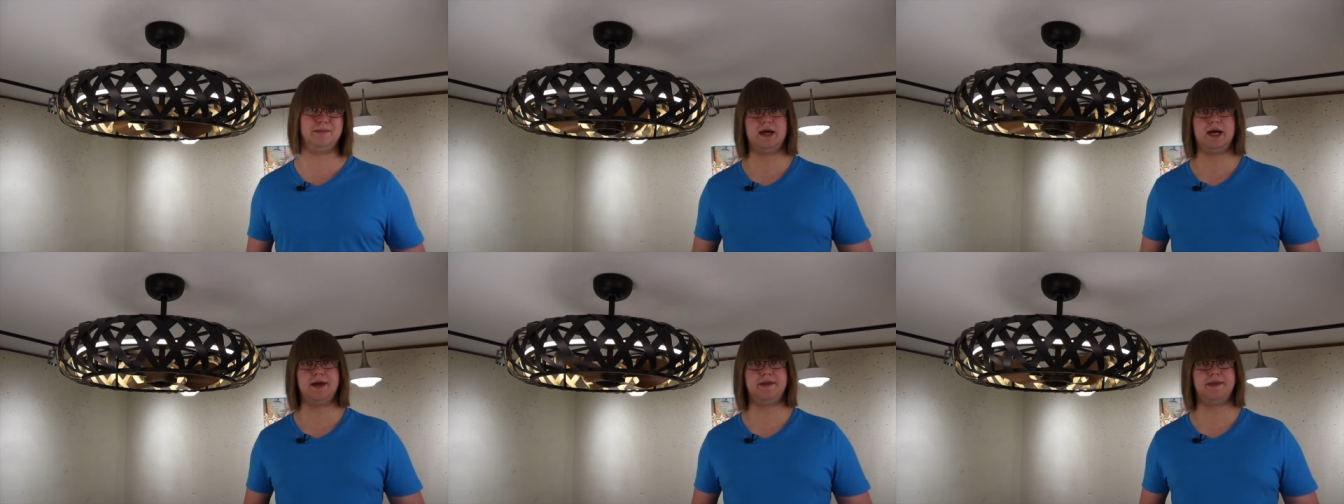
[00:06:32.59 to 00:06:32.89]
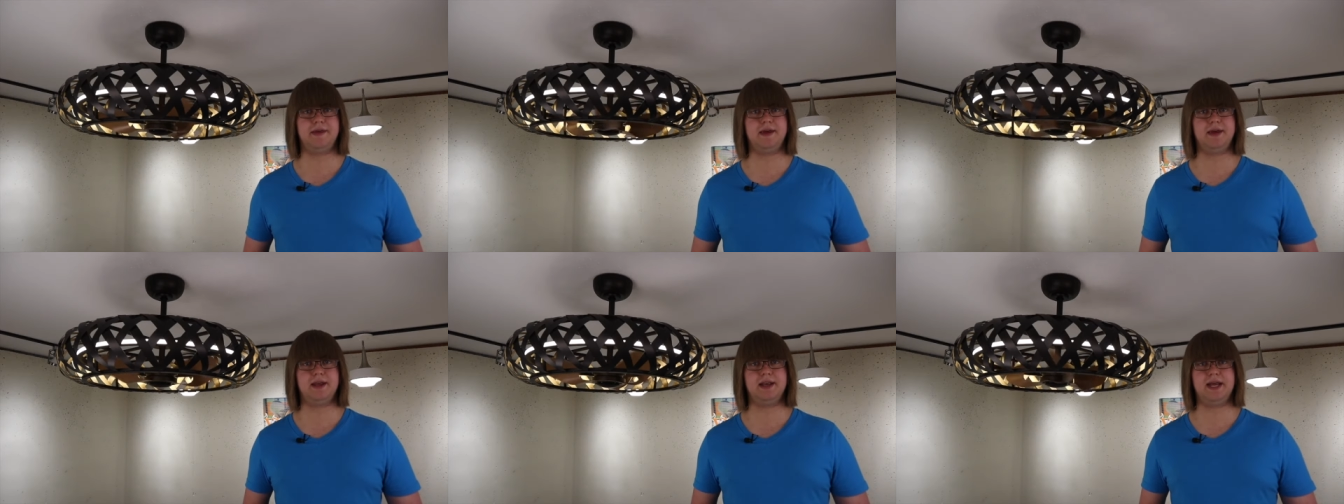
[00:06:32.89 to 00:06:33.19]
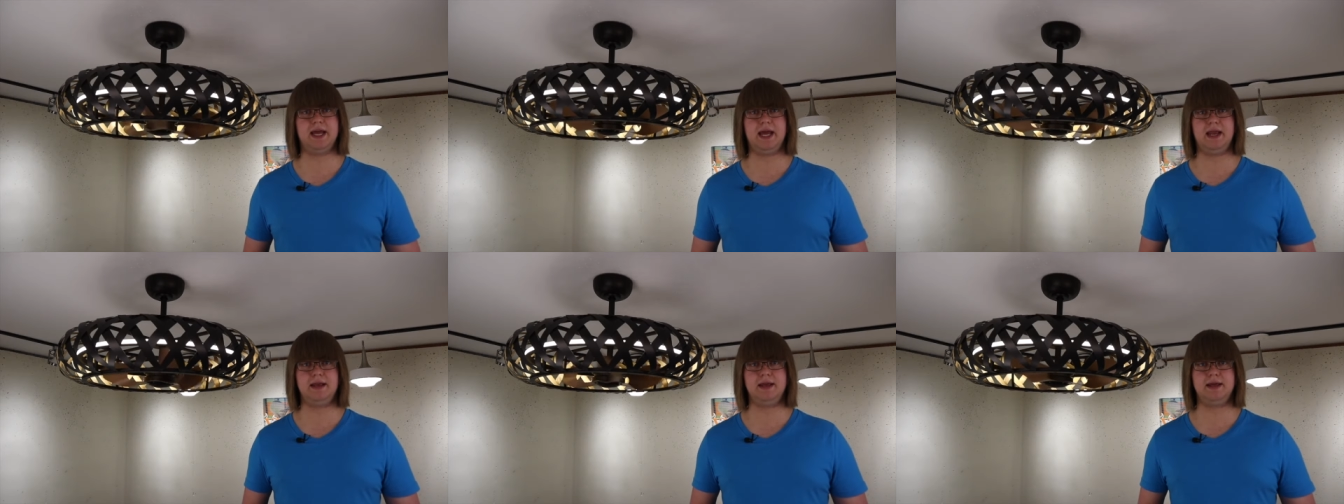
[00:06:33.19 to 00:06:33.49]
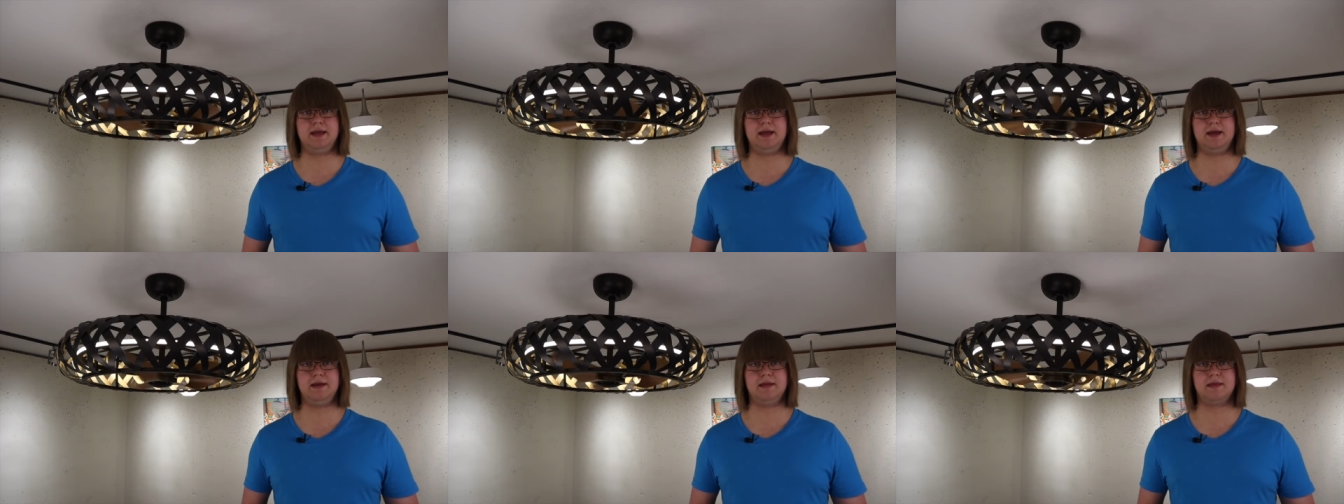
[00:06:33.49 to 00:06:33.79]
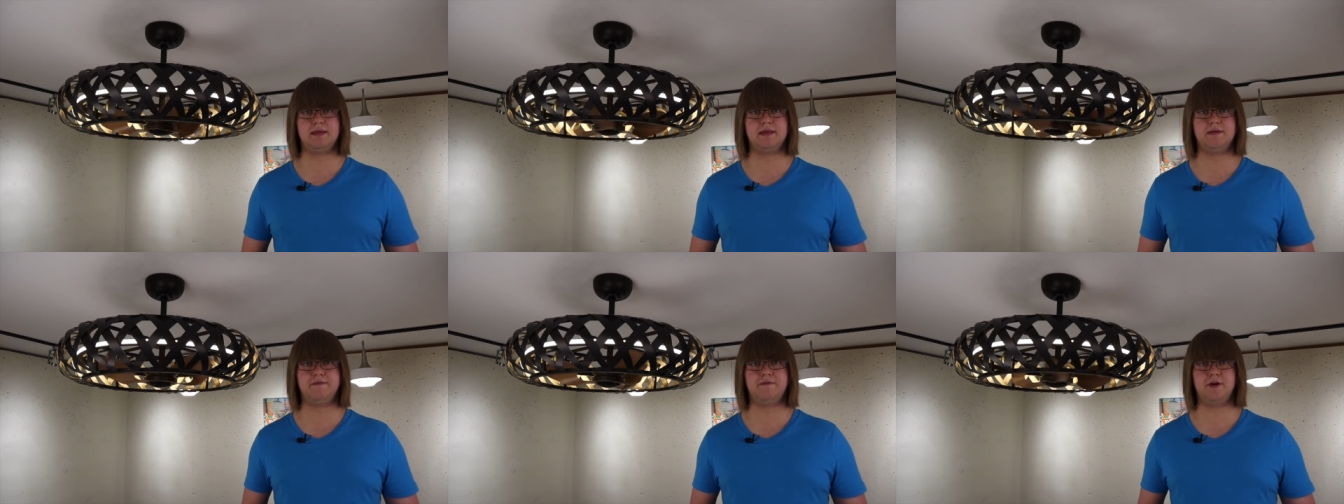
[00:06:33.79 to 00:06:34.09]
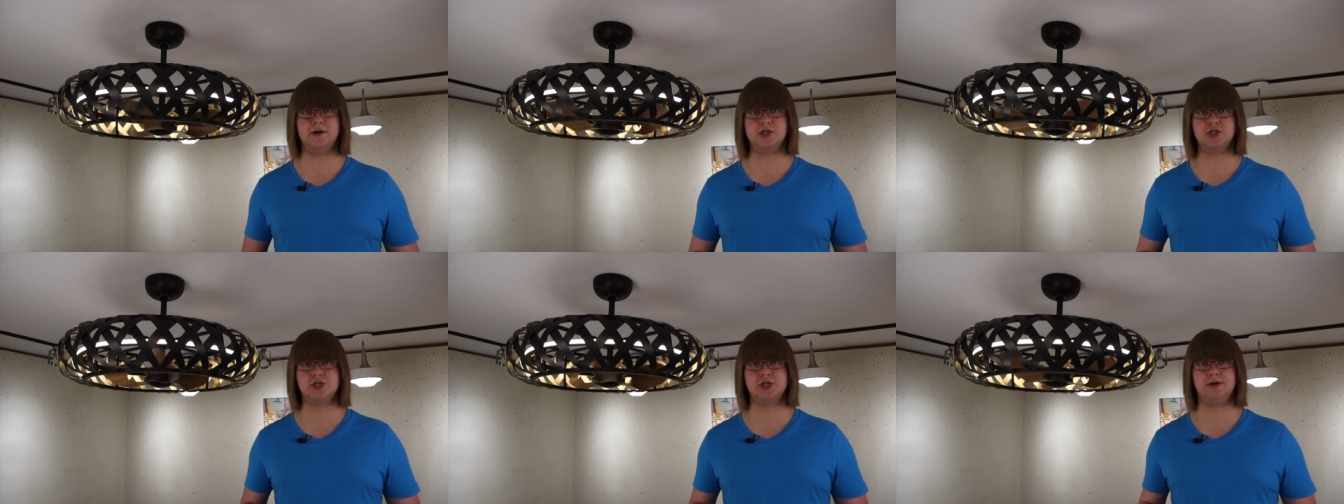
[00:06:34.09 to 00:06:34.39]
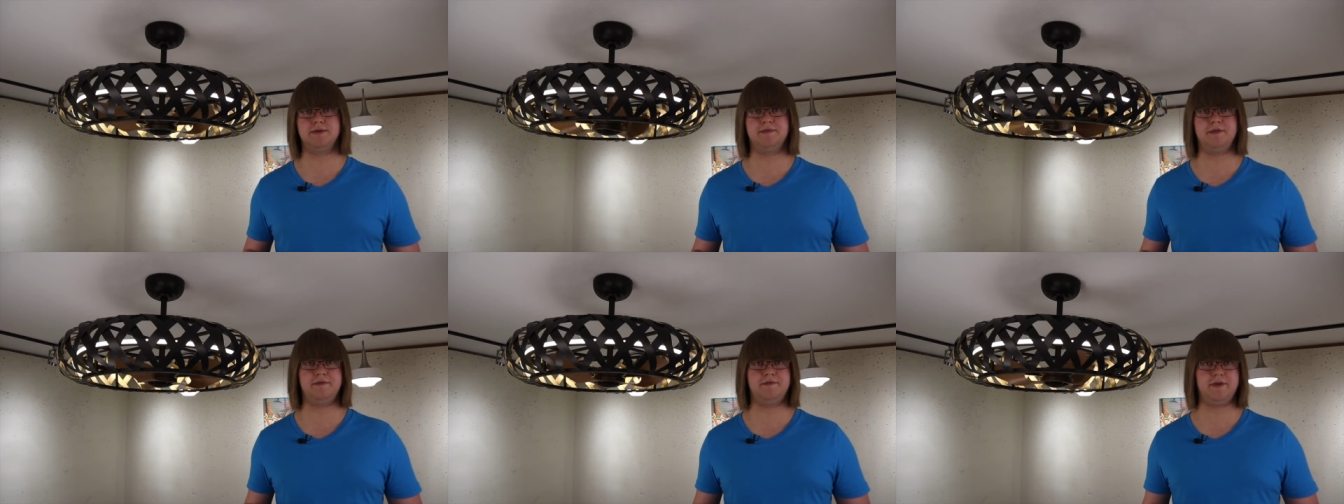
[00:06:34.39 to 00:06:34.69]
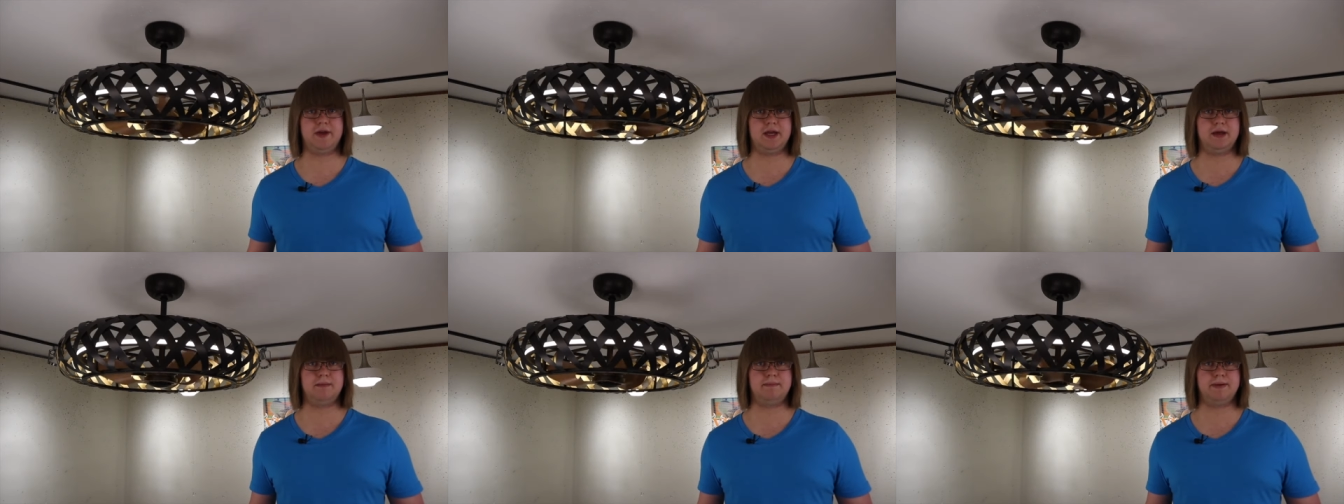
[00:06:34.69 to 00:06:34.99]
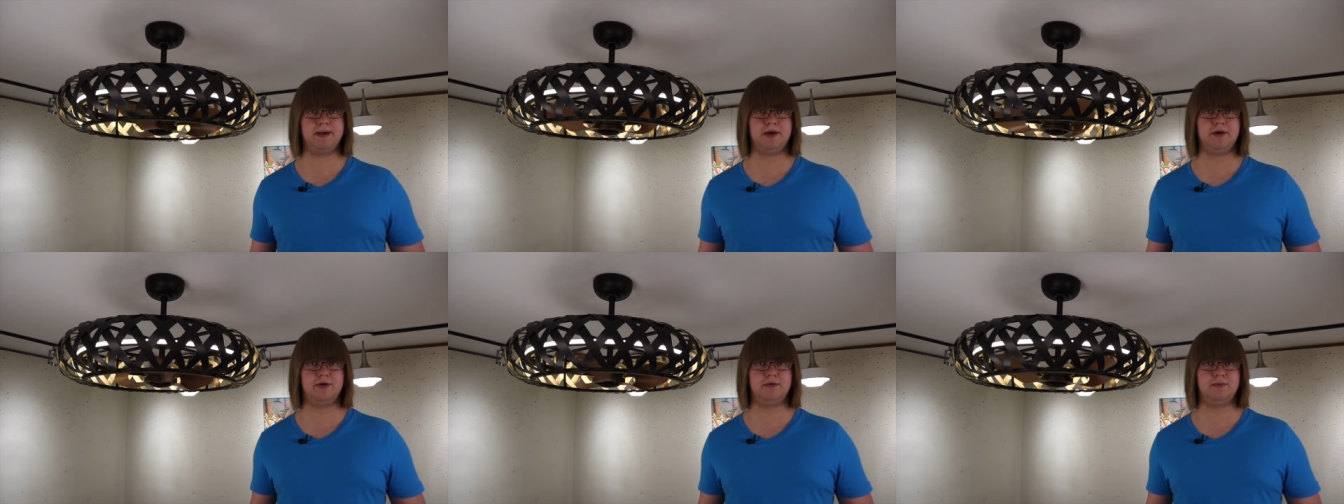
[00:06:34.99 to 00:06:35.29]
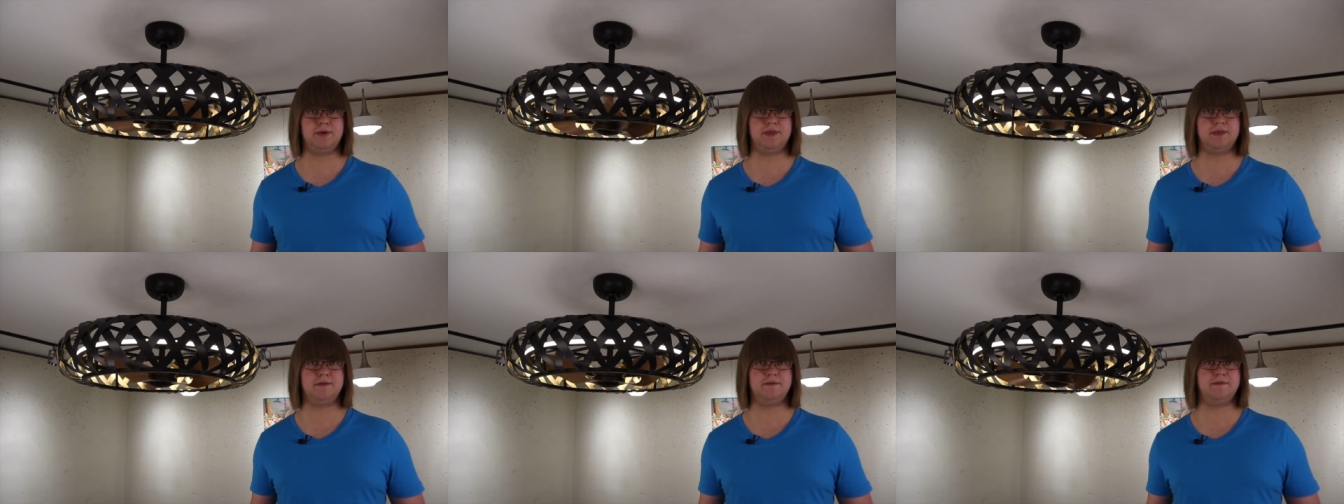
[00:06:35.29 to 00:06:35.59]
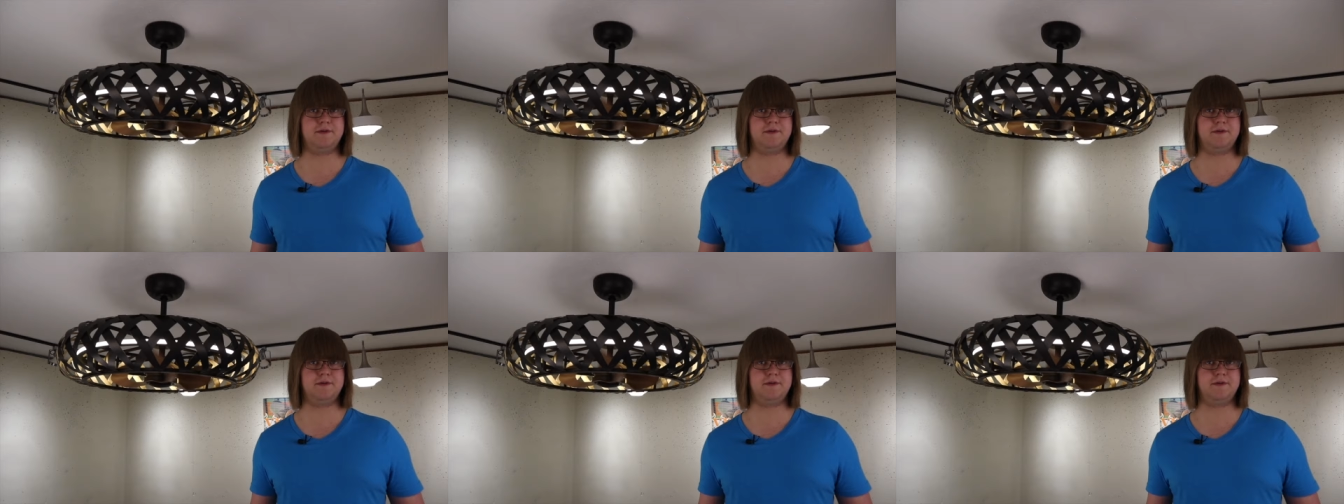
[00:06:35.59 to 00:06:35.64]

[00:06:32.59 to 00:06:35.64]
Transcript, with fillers: I think in any case, the function of the fan paired with the